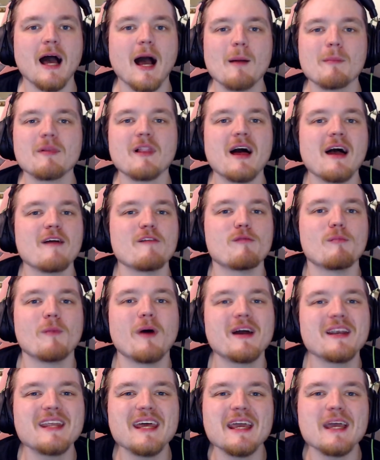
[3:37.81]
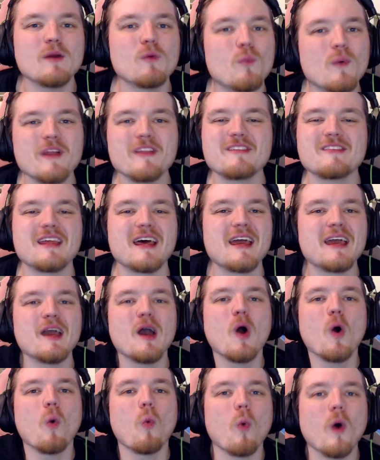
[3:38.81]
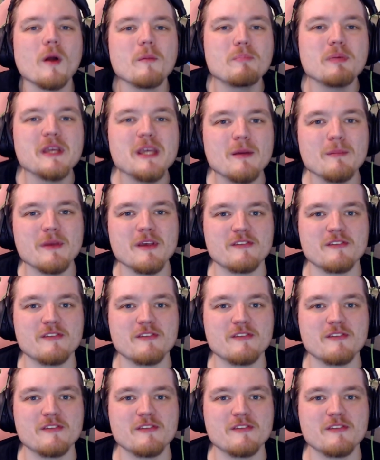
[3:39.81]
I'm live Monday and Wednesday, 1 p.m.